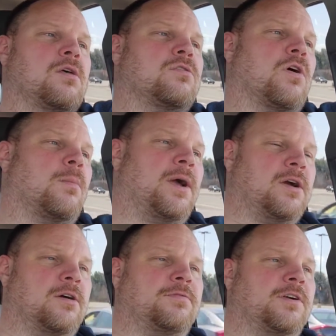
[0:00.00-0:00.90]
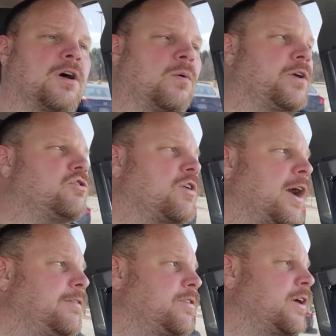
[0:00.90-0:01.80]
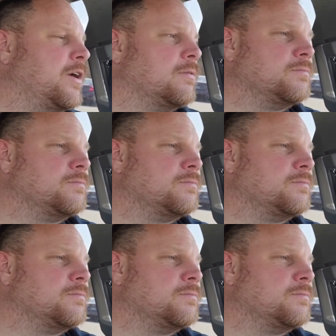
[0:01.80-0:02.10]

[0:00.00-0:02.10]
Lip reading: So my girlfriend always drives it